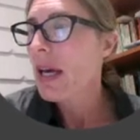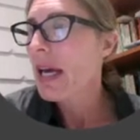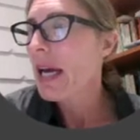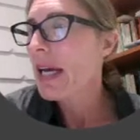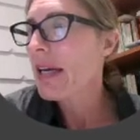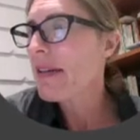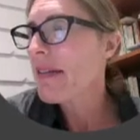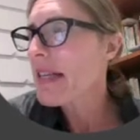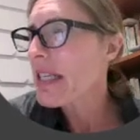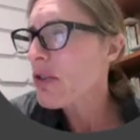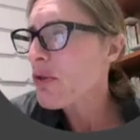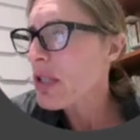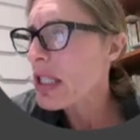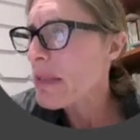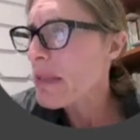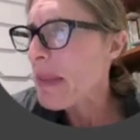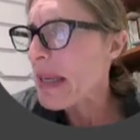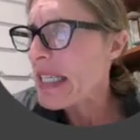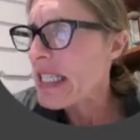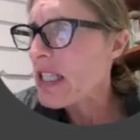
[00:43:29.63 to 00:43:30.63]
And in this
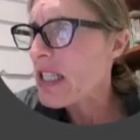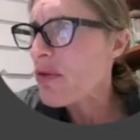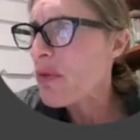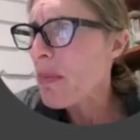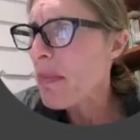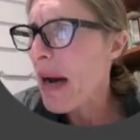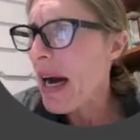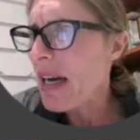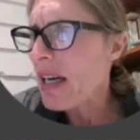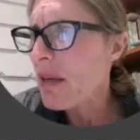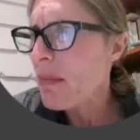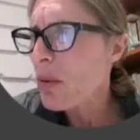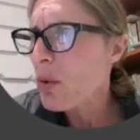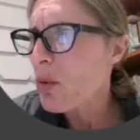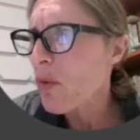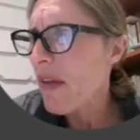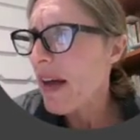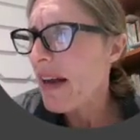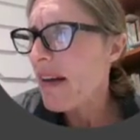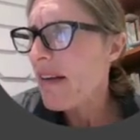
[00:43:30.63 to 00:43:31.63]
respect, it's
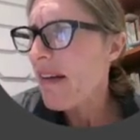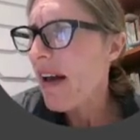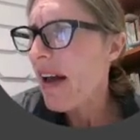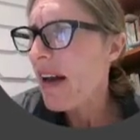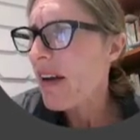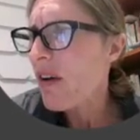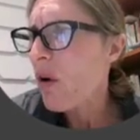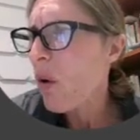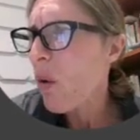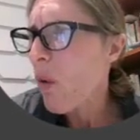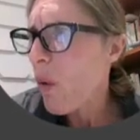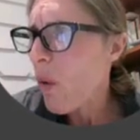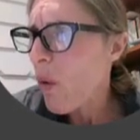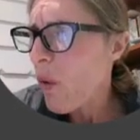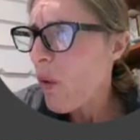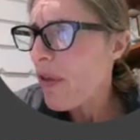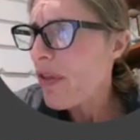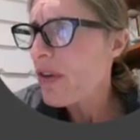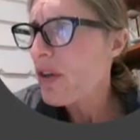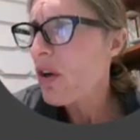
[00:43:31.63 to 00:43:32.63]
remarkable that an
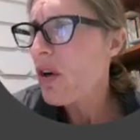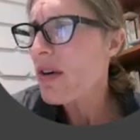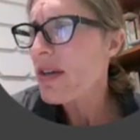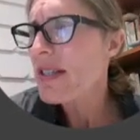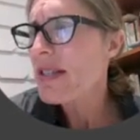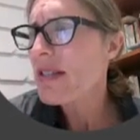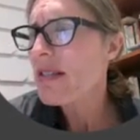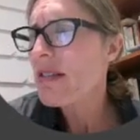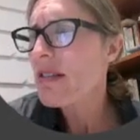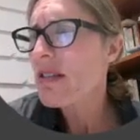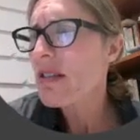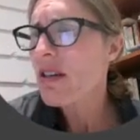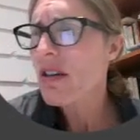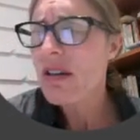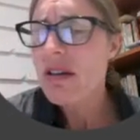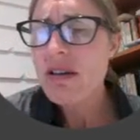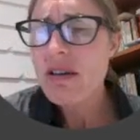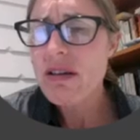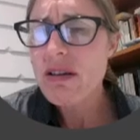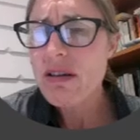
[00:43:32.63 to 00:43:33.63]
orthodox,
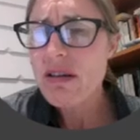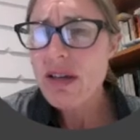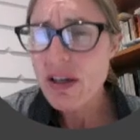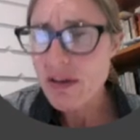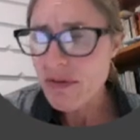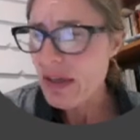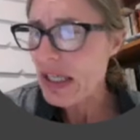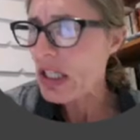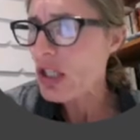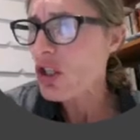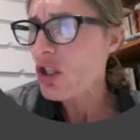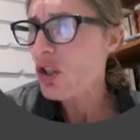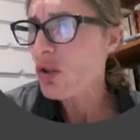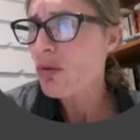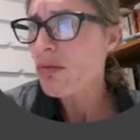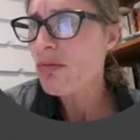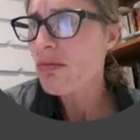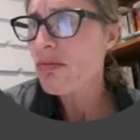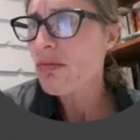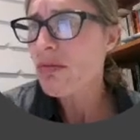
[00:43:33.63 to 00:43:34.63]

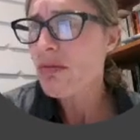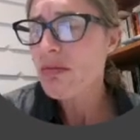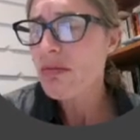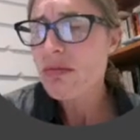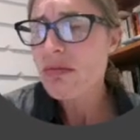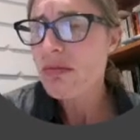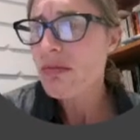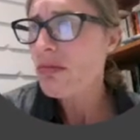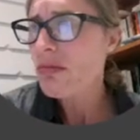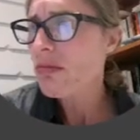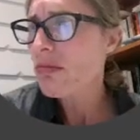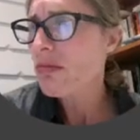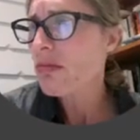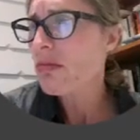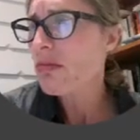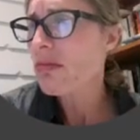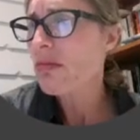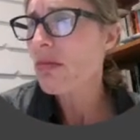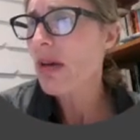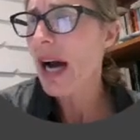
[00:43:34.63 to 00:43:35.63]
conventional,
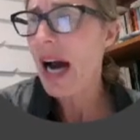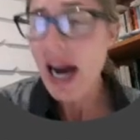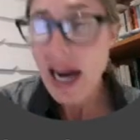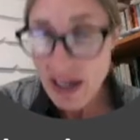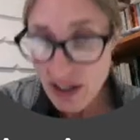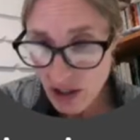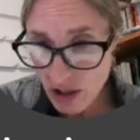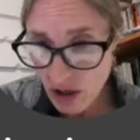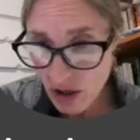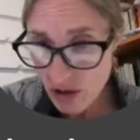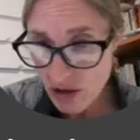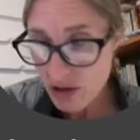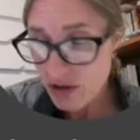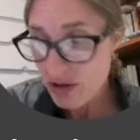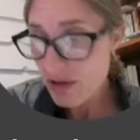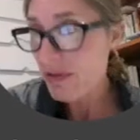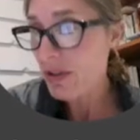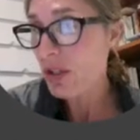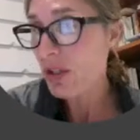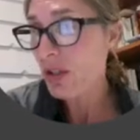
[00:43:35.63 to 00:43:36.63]

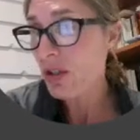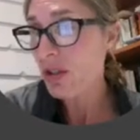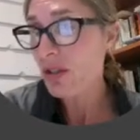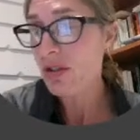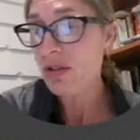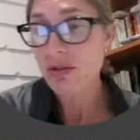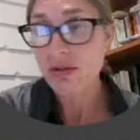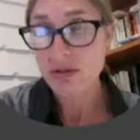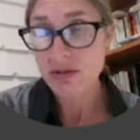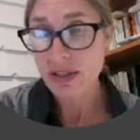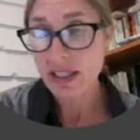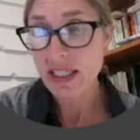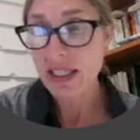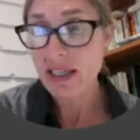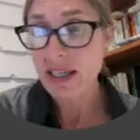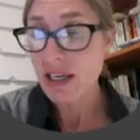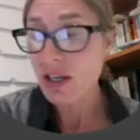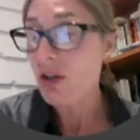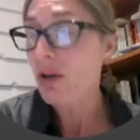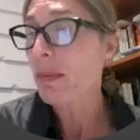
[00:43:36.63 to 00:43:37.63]
uncontroversial
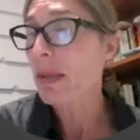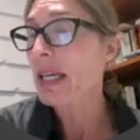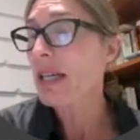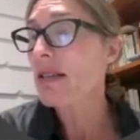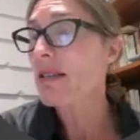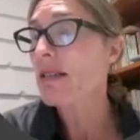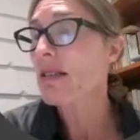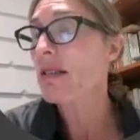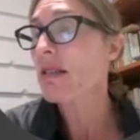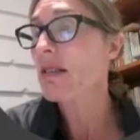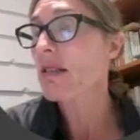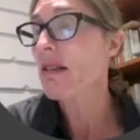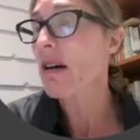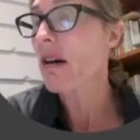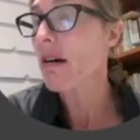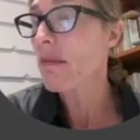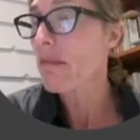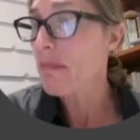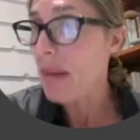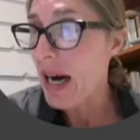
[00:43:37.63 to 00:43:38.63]
in economics,
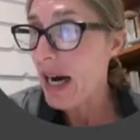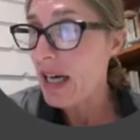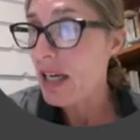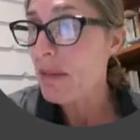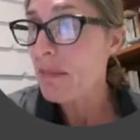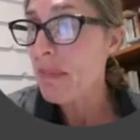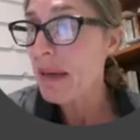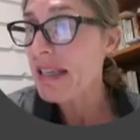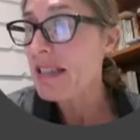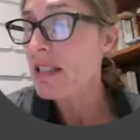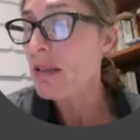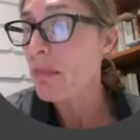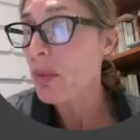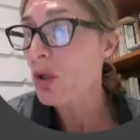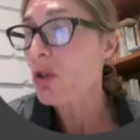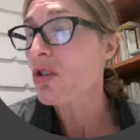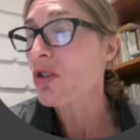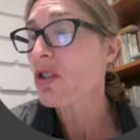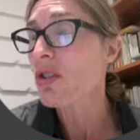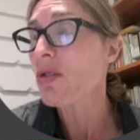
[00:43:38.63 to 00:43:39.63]
market-based
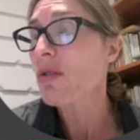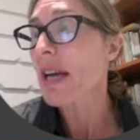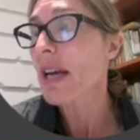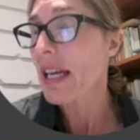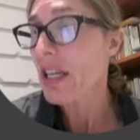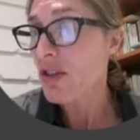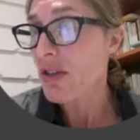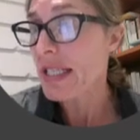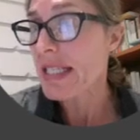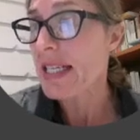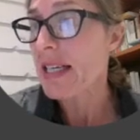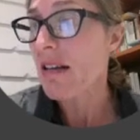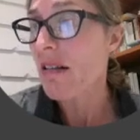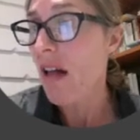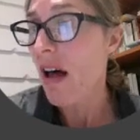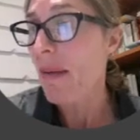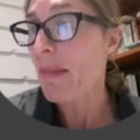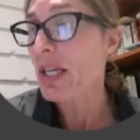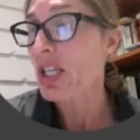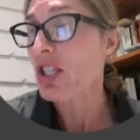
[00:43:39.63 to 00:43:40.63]
approach to addressing
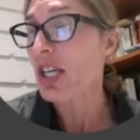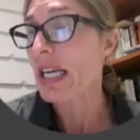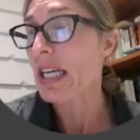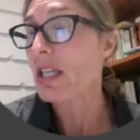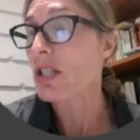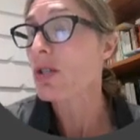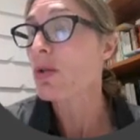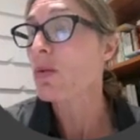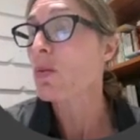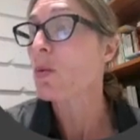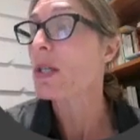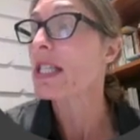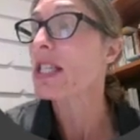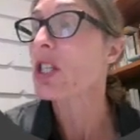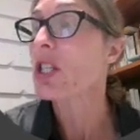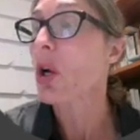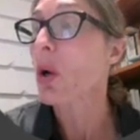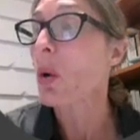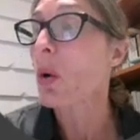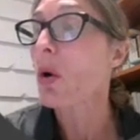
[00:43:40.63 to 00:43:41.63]
climate change was
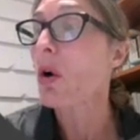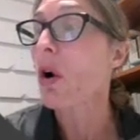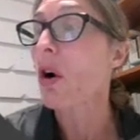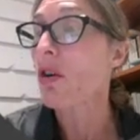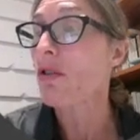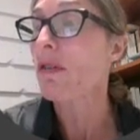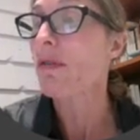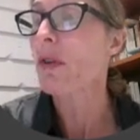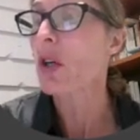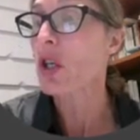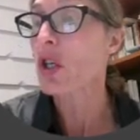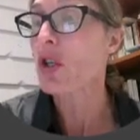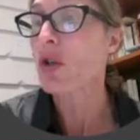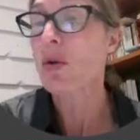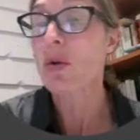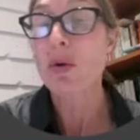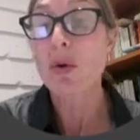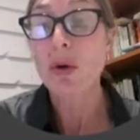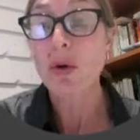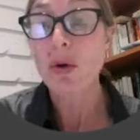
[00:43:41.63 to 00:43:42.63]
so
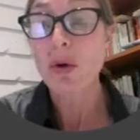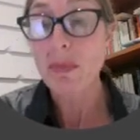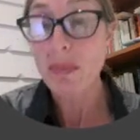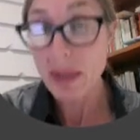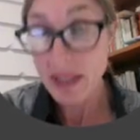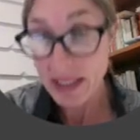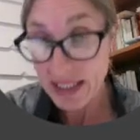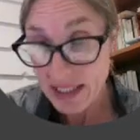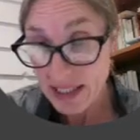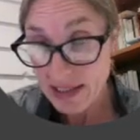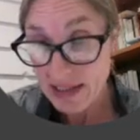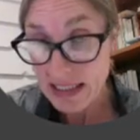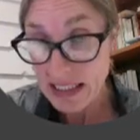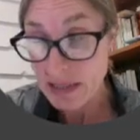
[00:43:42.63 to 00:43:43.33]
controversial, politically